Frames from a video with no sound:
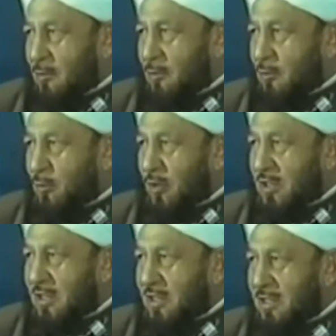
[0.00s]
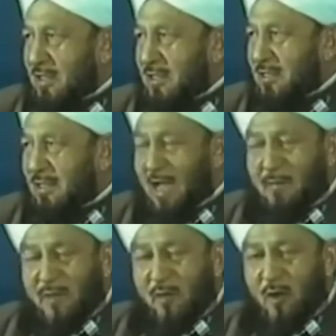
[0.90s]
Do you consider this is
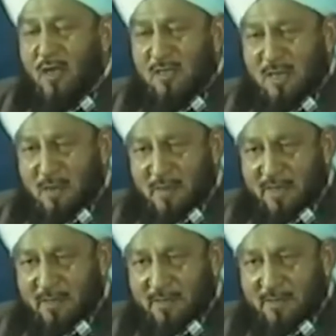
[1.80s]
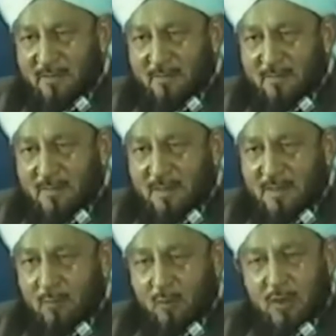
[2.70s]
Islamic or un-Islamic?
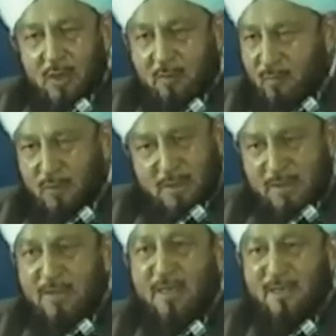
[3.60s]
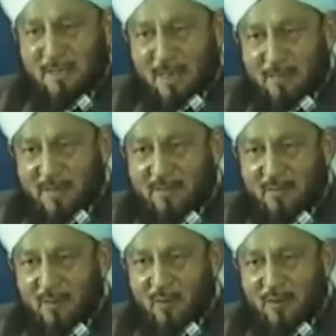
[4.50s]
They would say, obviously it's un-Islamic,
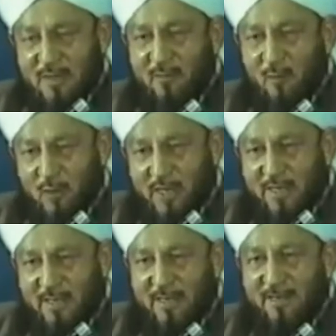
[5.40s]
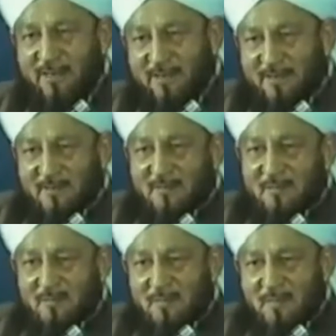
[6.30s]
because they would read
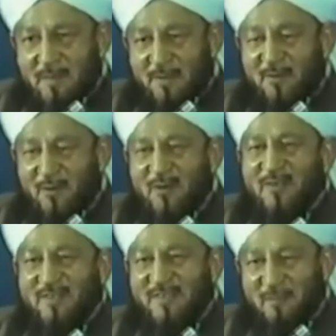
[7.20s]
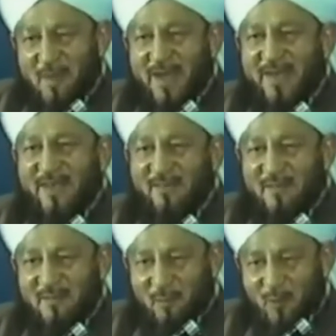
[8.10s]
the mind of
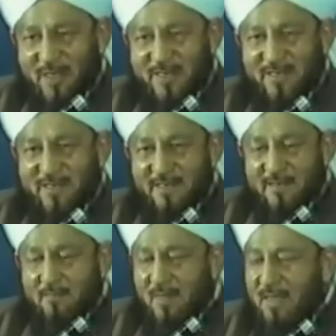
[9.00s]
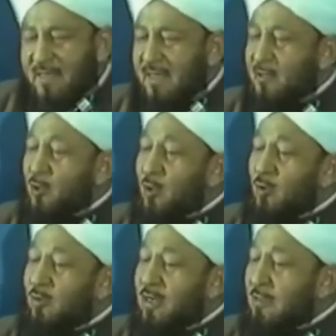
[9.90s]
the ruler. He said,
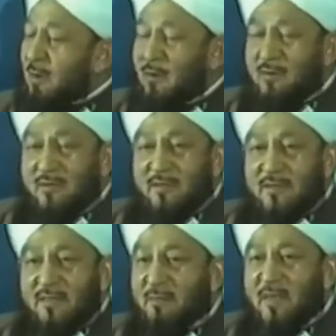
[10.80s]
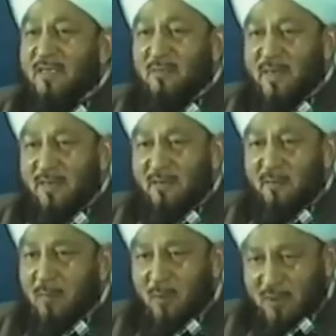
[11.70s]
so what about the punishment
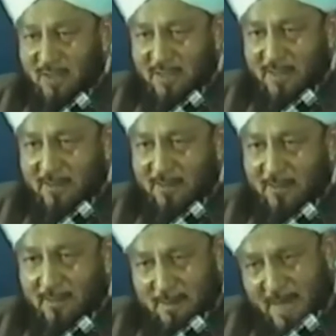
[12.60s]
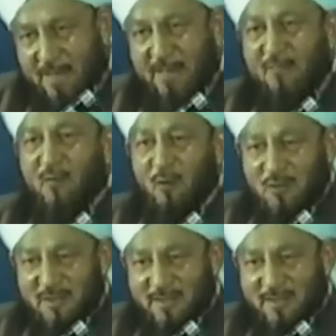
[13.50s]
of apostasy? That, of course.